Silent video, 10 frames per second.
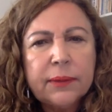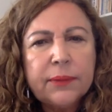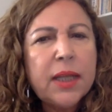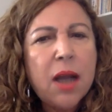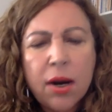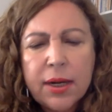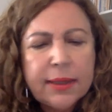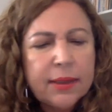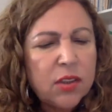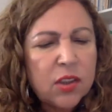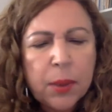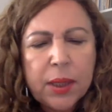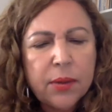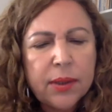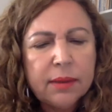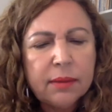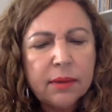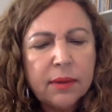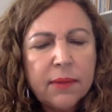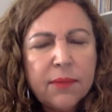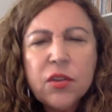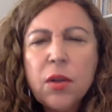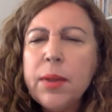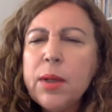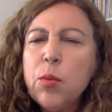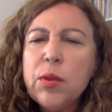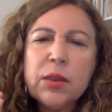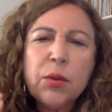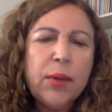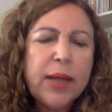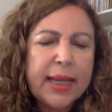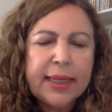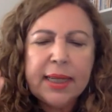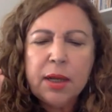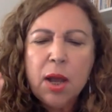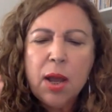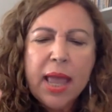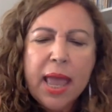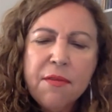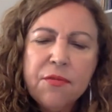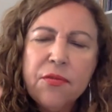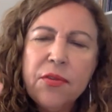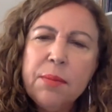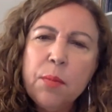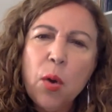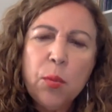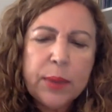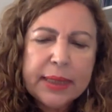the artist of spirit, someone who is creating every moment,